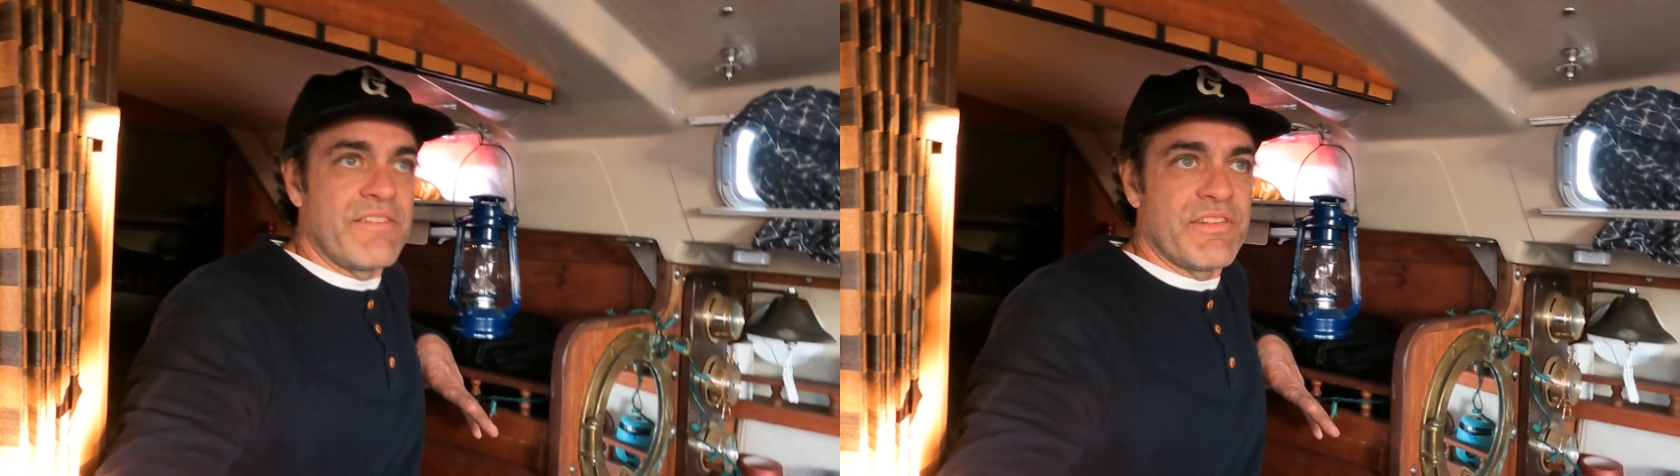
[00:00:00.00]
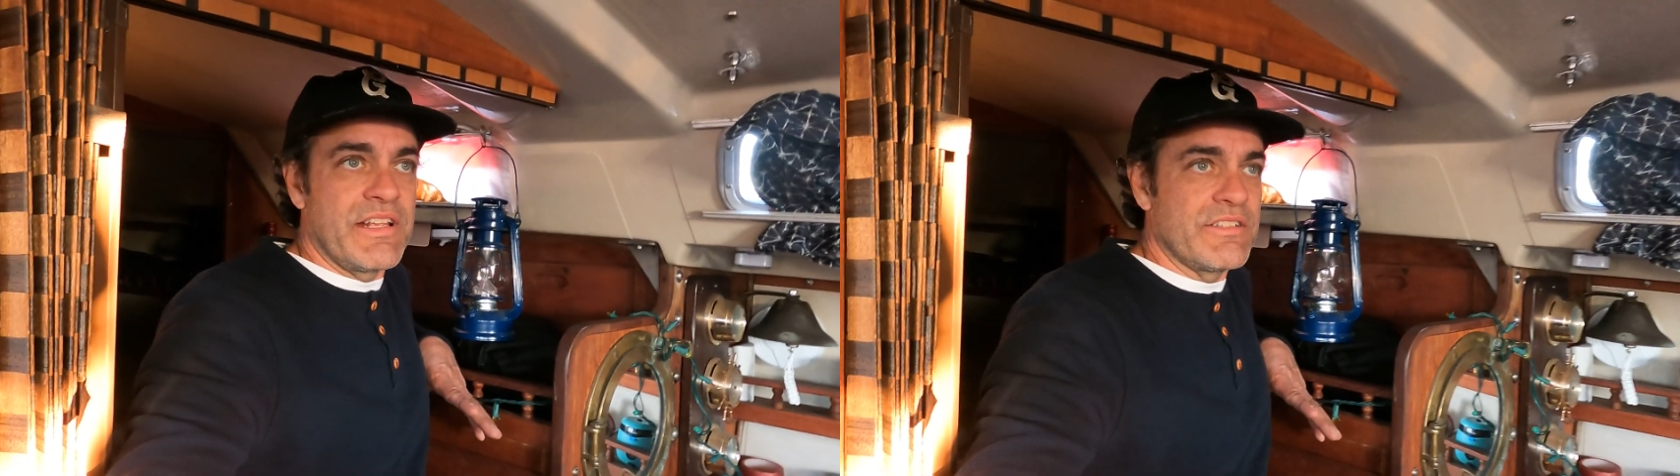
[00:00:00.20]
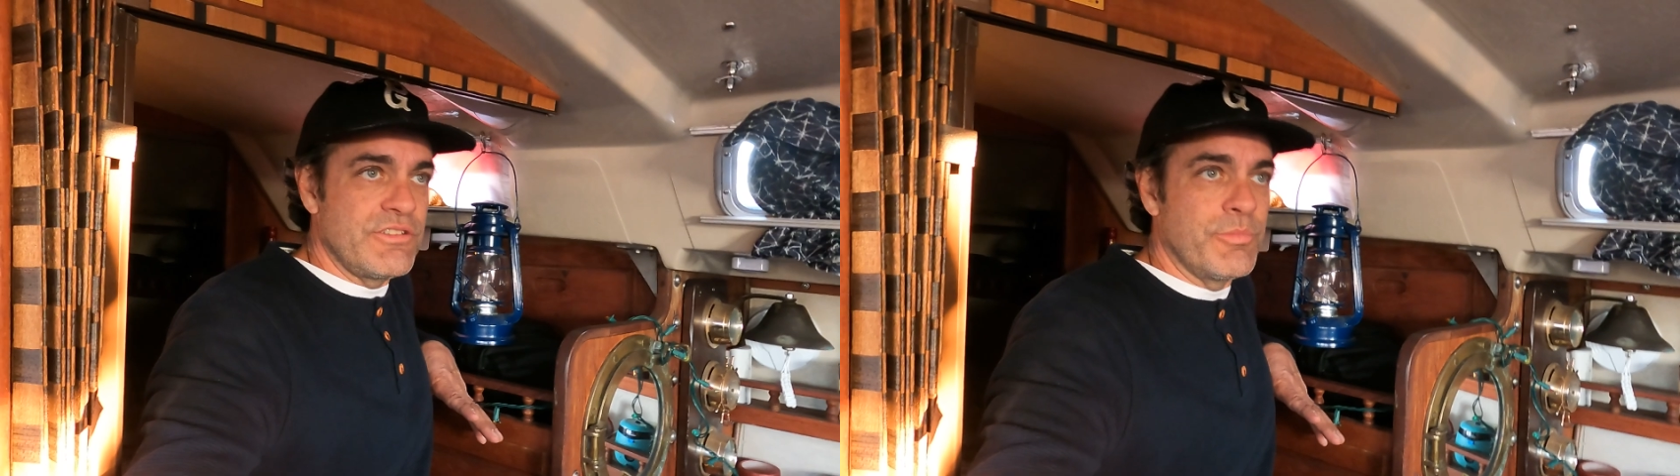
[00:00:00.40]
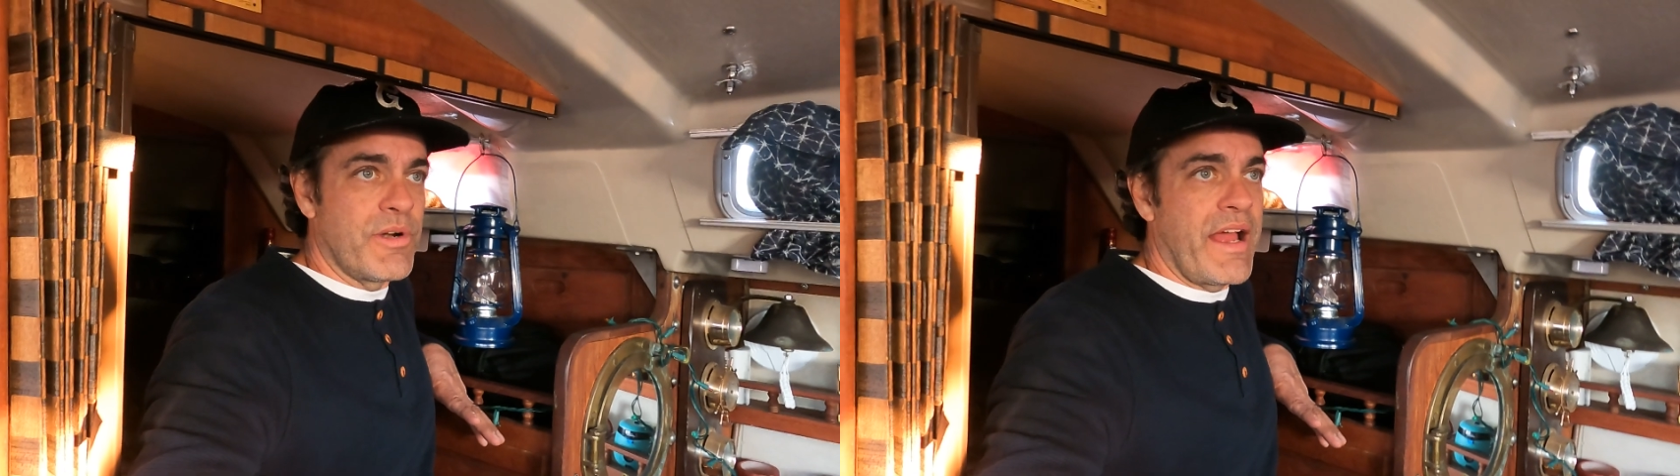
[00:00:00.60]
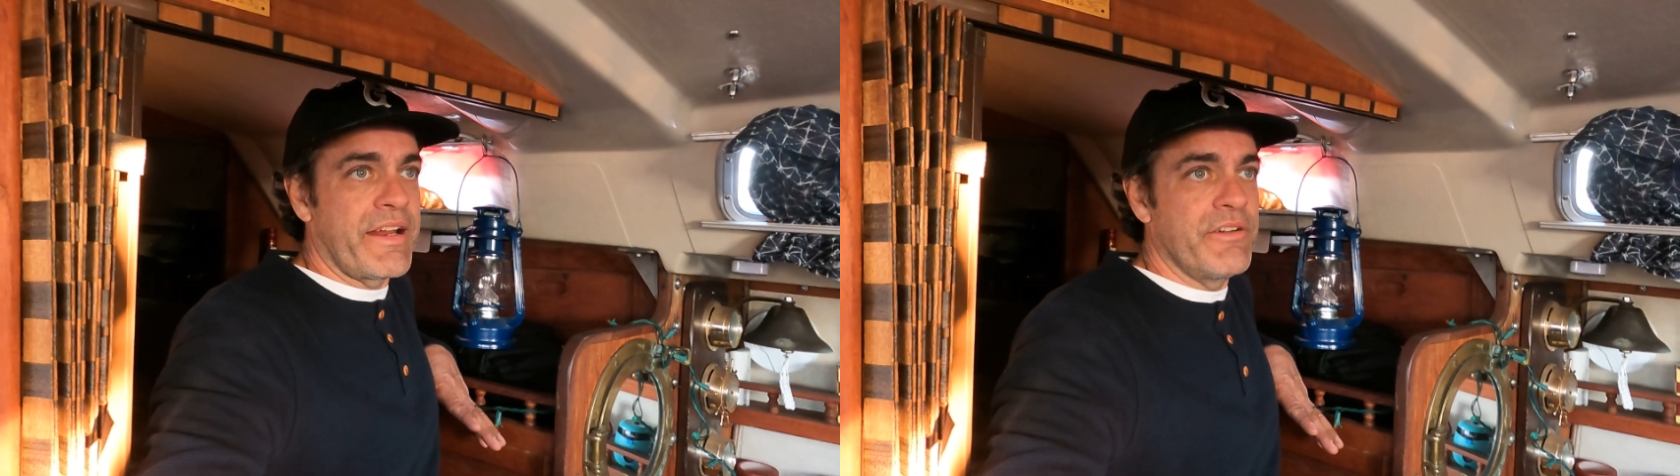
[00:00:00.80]
everything
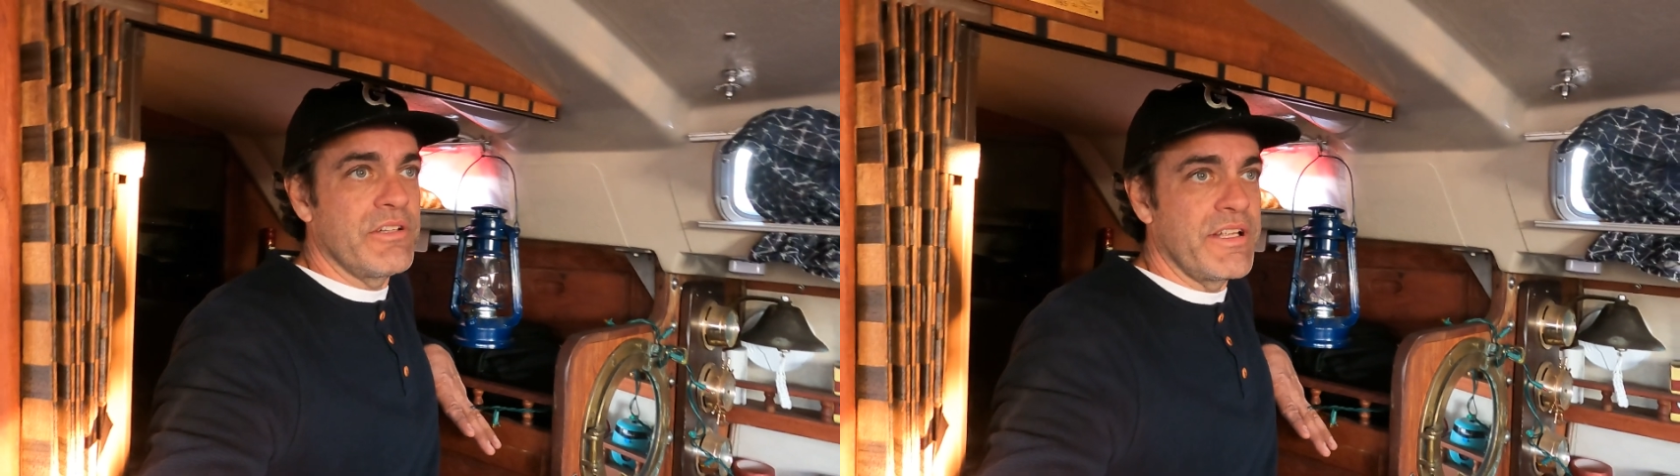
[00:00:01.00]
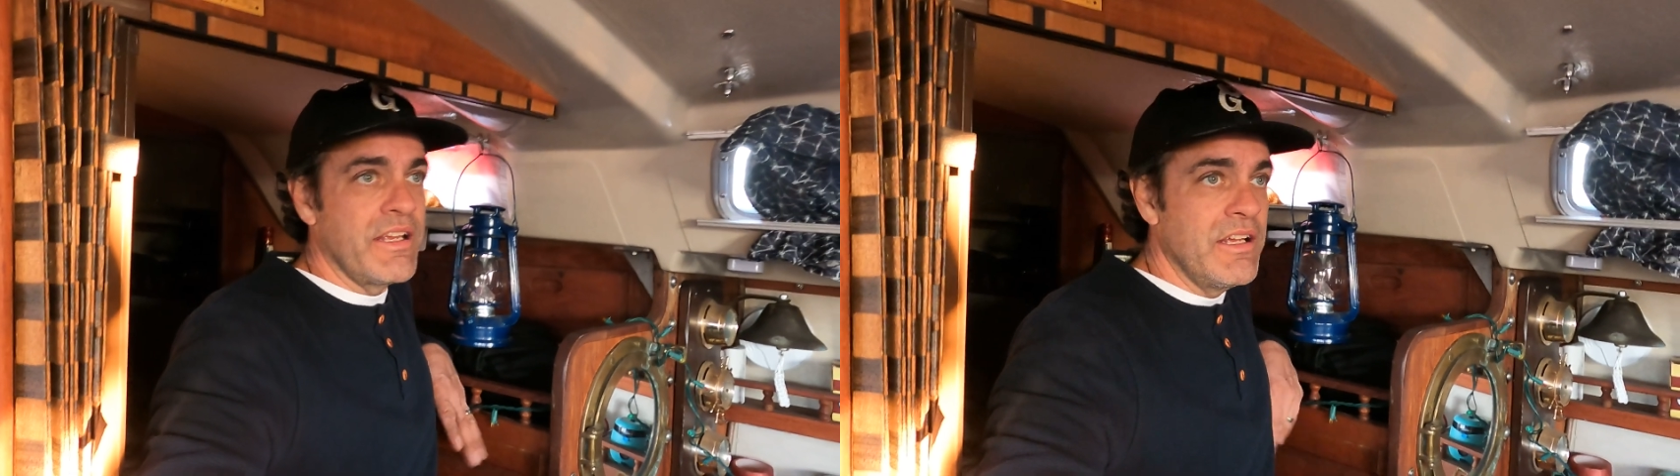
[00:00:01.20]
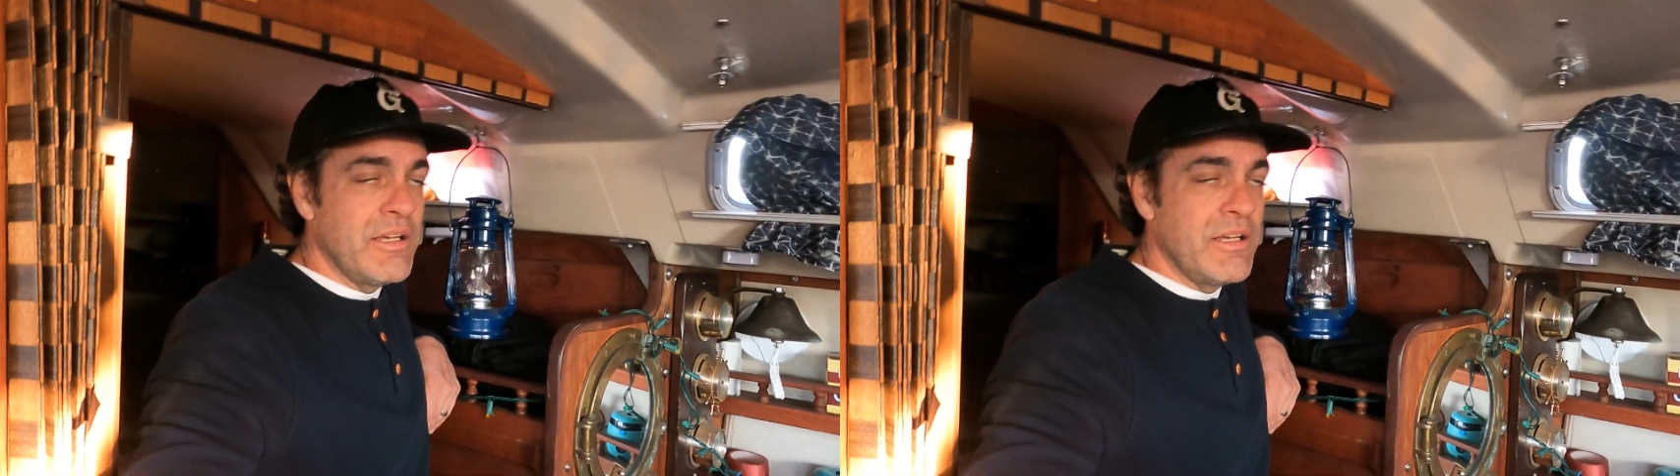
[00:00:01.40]
super accurately,